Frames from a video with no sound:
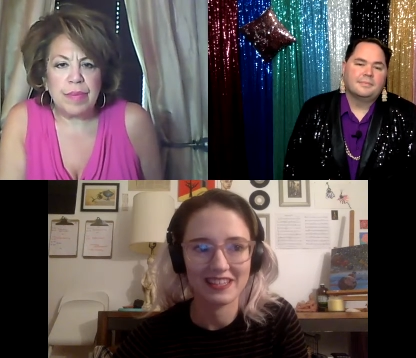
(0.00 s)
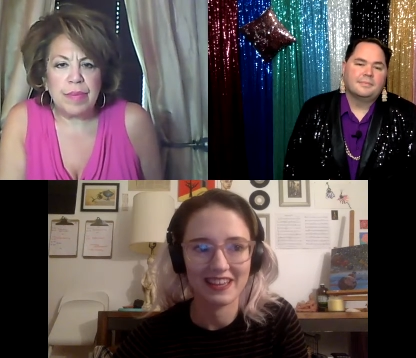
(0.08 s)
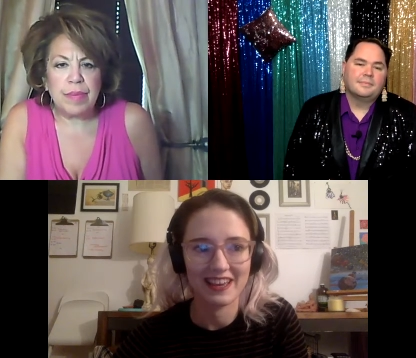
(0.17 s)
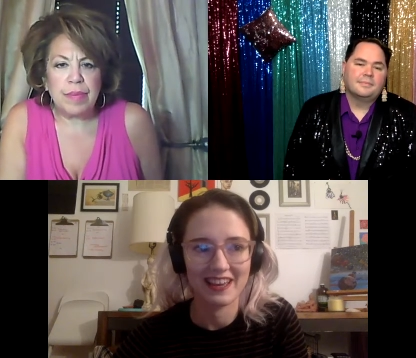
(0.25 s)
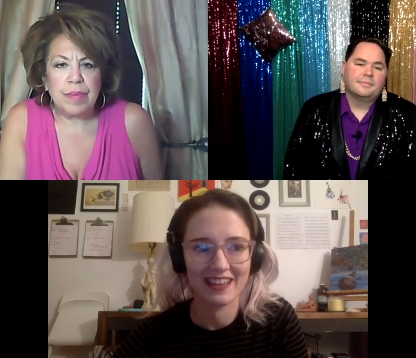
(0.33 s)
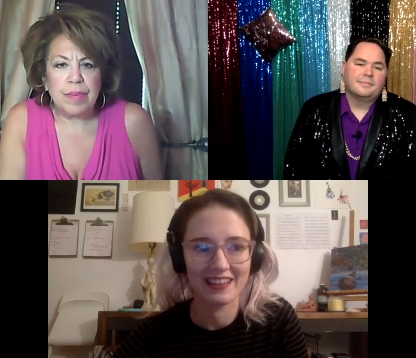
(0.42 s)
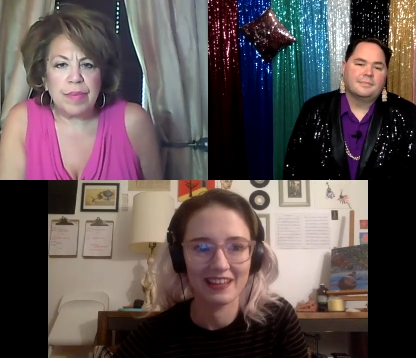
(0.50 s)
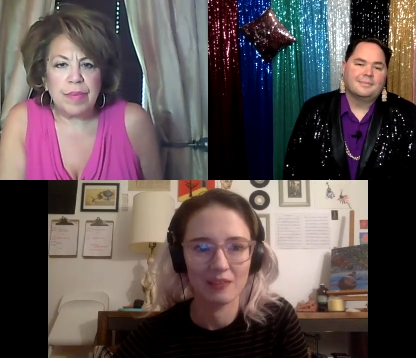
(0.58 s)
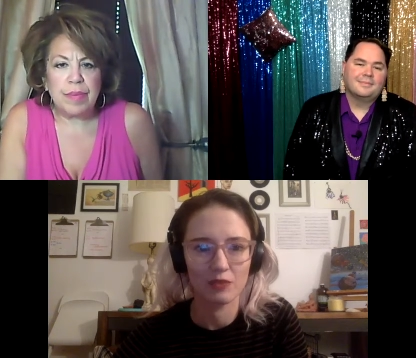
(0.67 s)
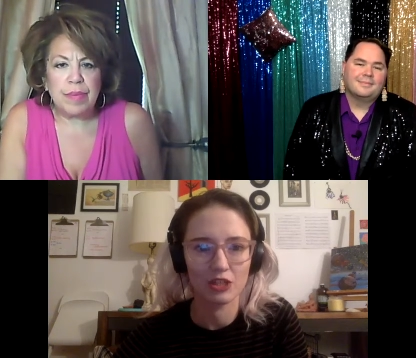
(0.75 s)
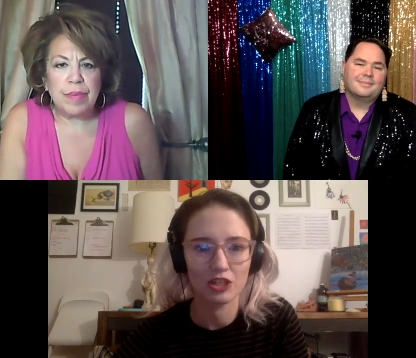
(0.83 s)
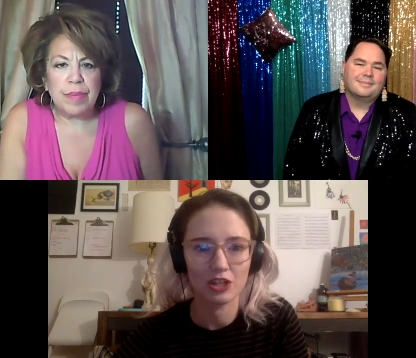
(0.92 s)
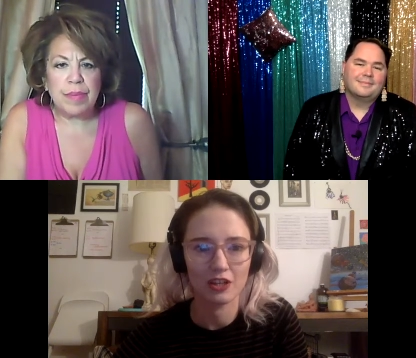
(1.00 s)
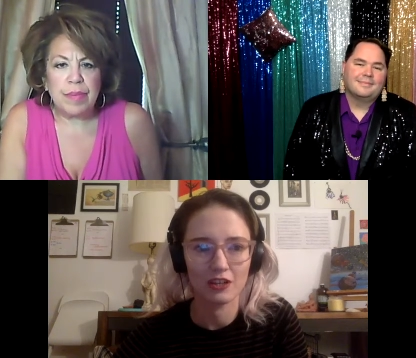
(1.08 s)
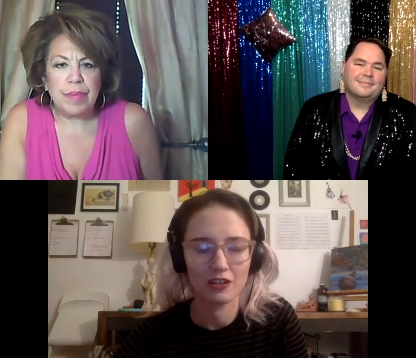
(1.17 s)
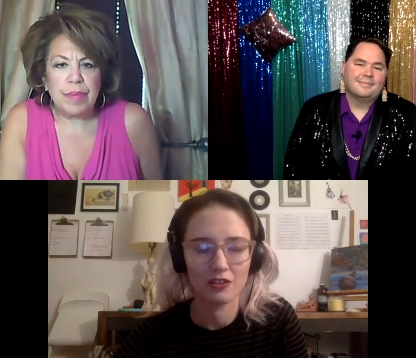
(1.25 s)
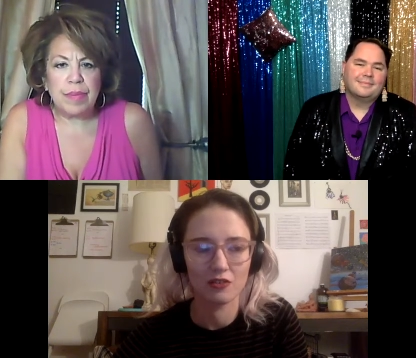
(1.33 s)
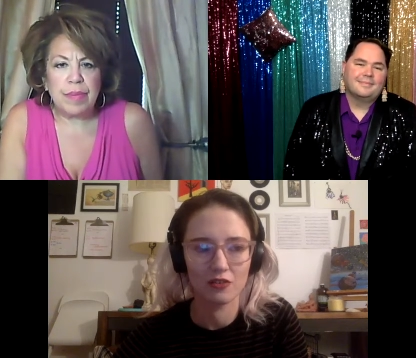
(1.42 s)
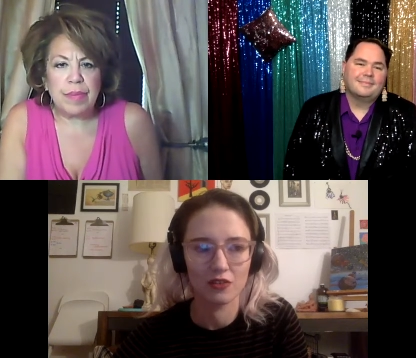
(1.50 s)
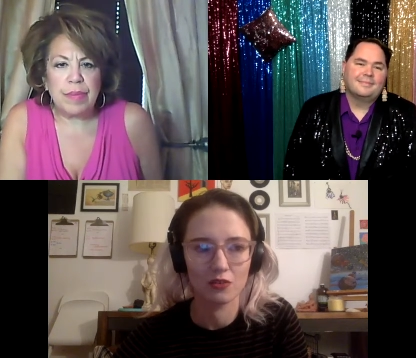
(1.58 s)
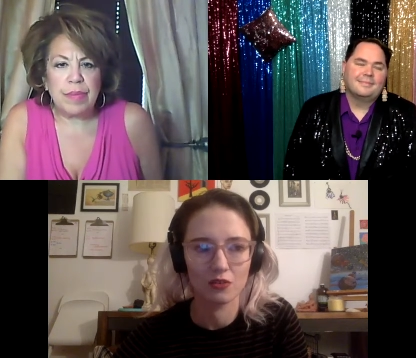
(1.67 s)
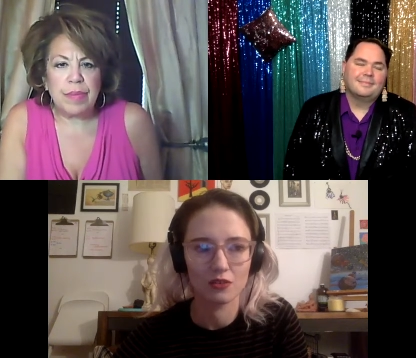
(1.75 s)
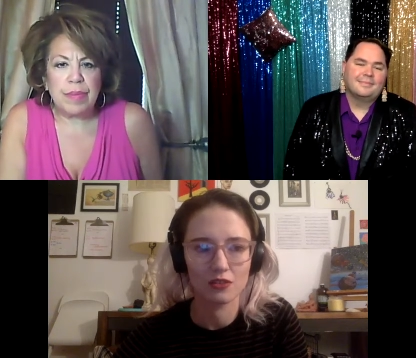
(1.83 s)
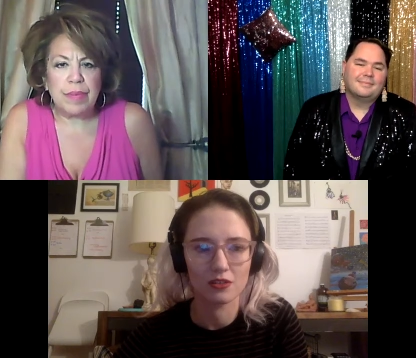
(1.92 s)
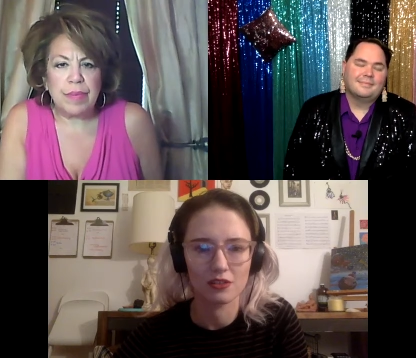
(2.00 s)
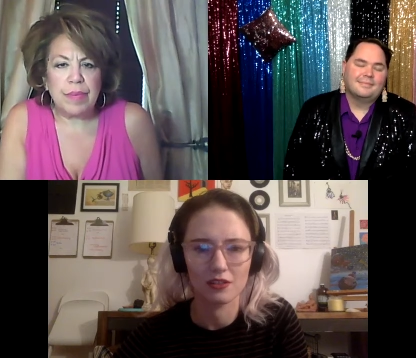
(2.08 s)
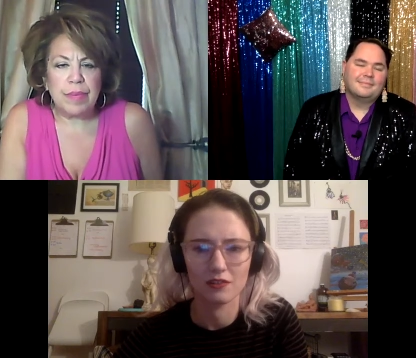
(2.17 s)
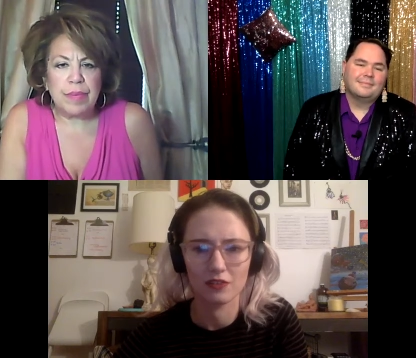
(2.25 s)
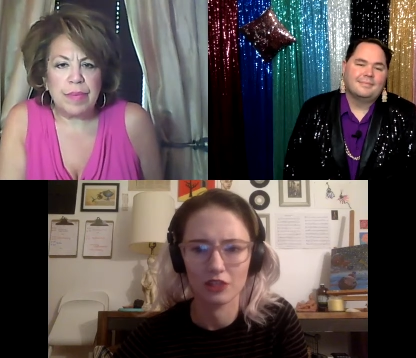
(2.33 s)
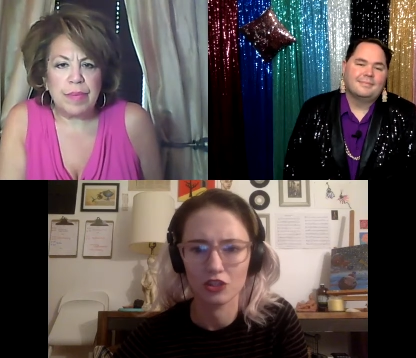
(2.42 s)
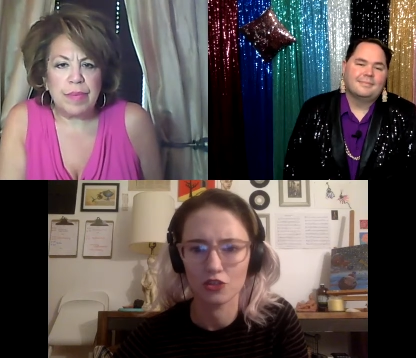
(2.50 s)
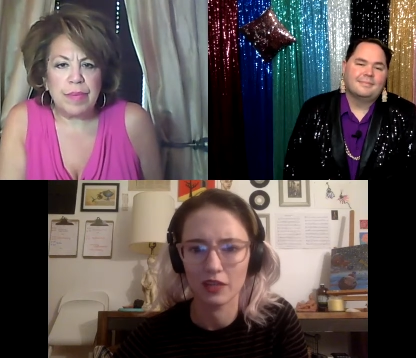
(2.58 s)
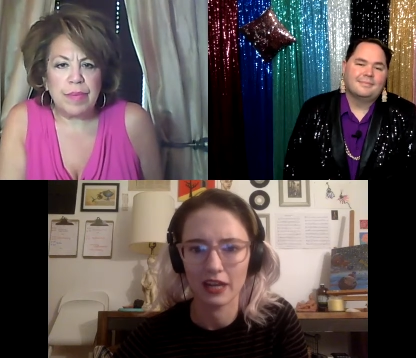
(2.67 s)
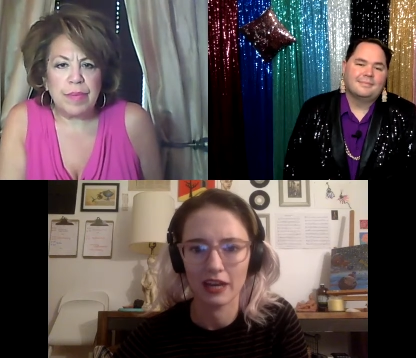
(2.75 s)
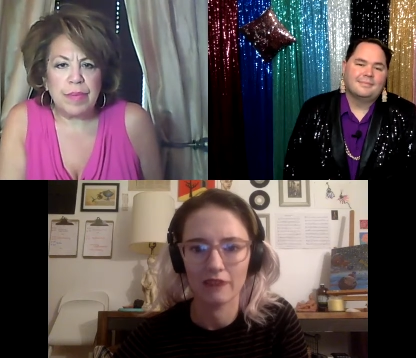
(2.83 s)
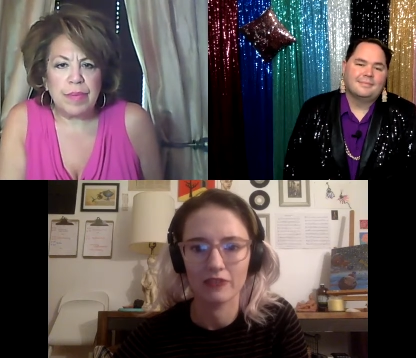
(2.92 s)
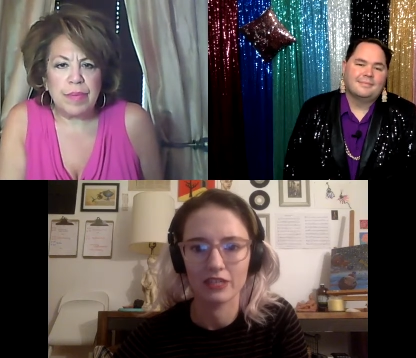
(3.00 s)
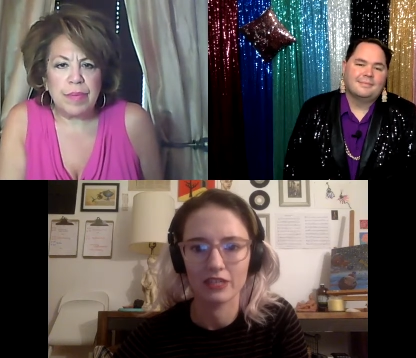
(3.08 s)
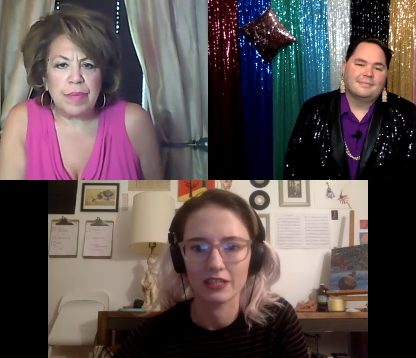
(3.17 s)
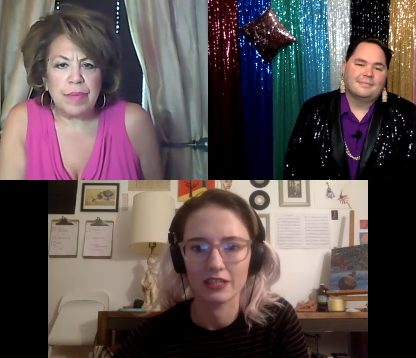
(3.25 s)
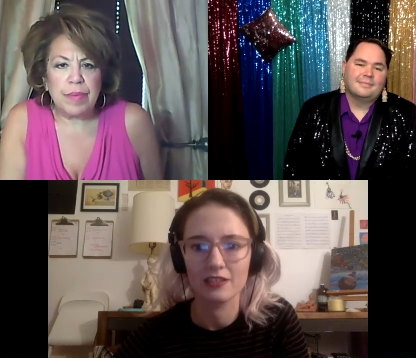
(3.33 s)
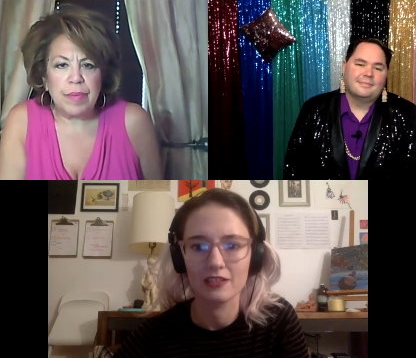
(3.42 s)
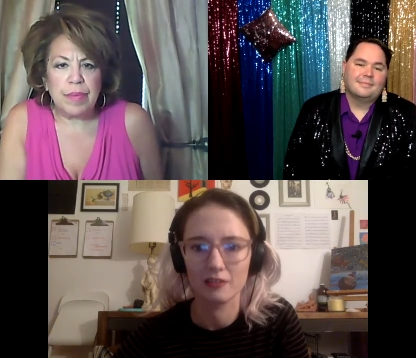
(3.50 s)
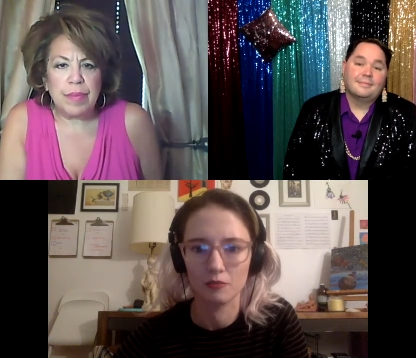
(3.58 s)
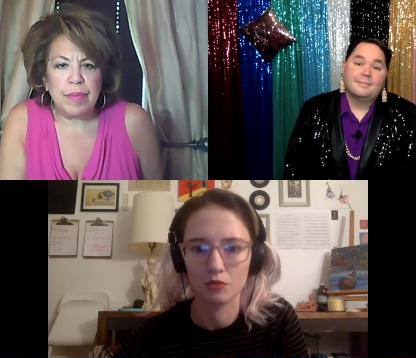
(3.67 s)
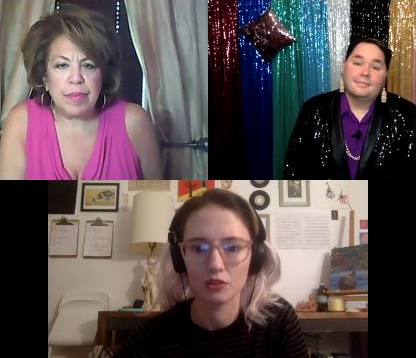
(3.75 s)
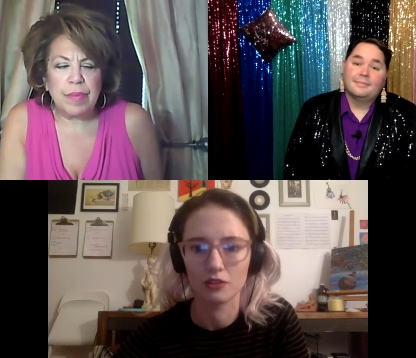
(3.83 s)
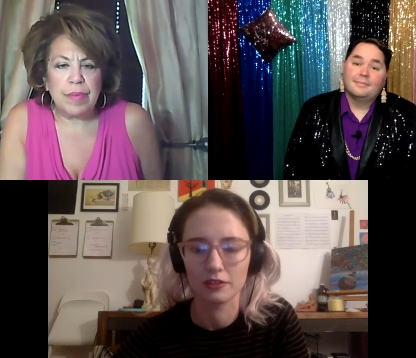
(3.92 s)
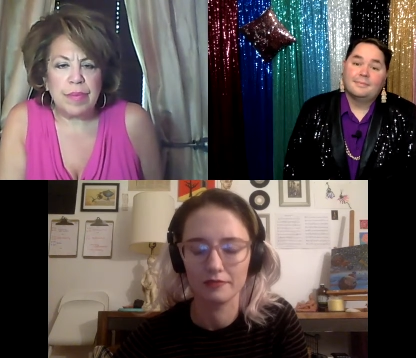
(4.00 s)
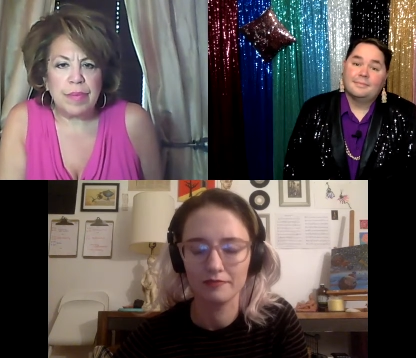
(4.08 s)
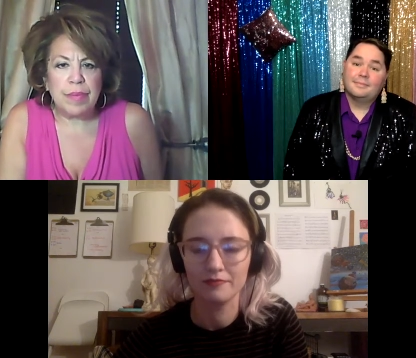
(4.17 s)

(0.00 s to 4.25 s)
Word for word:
Speaker 1: and then we shot it over the course of like two and a half days in Brooklyn.